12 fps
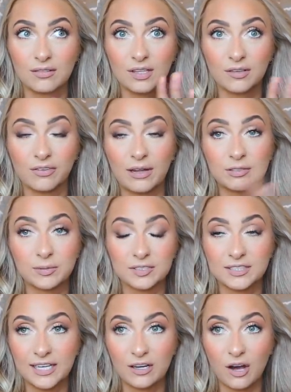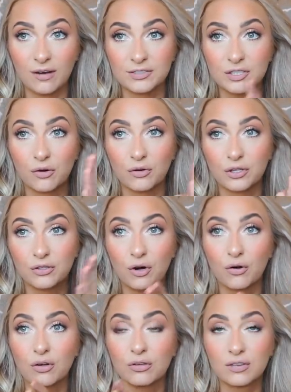the flight was supposed to take off. So, you
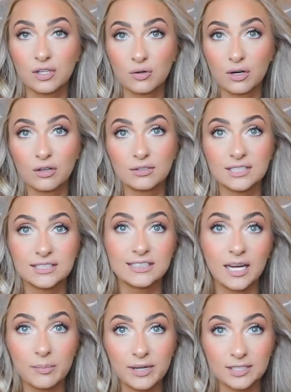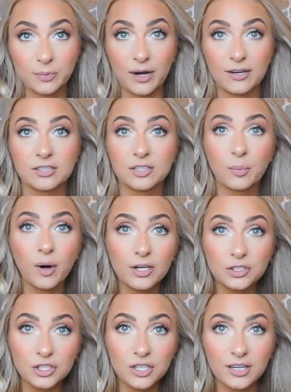know, the door closes 10 minutes prior to
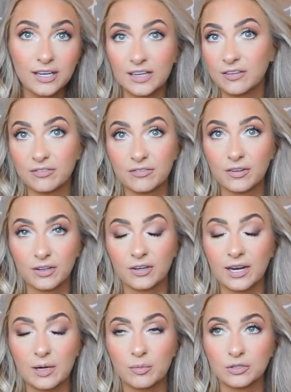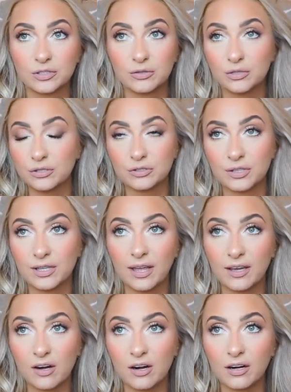departure if they're able to, usually
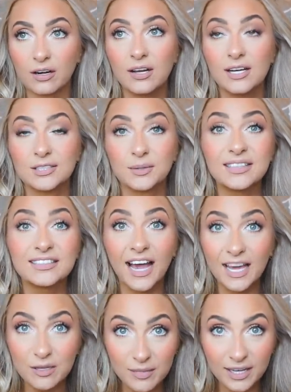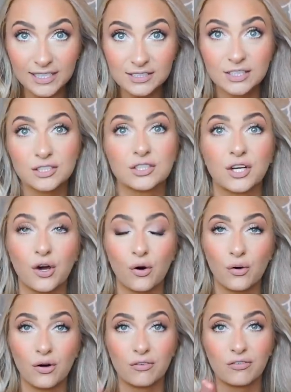they are. So I had 10 minutes to
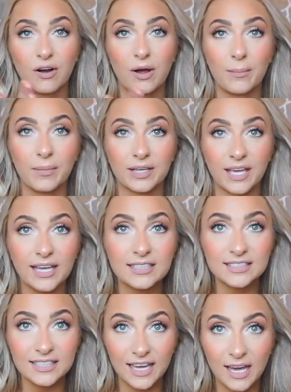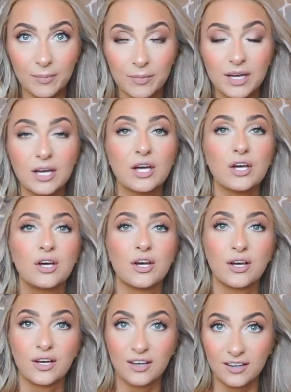go from KCM
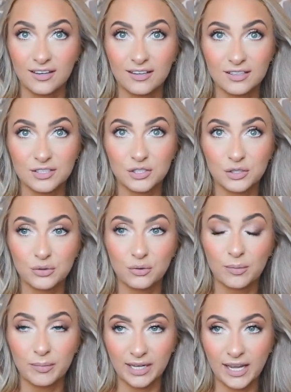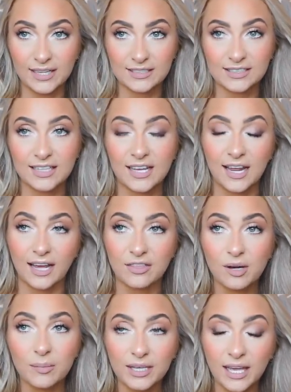to my gate. I
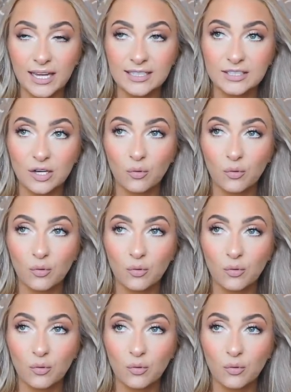thought my gate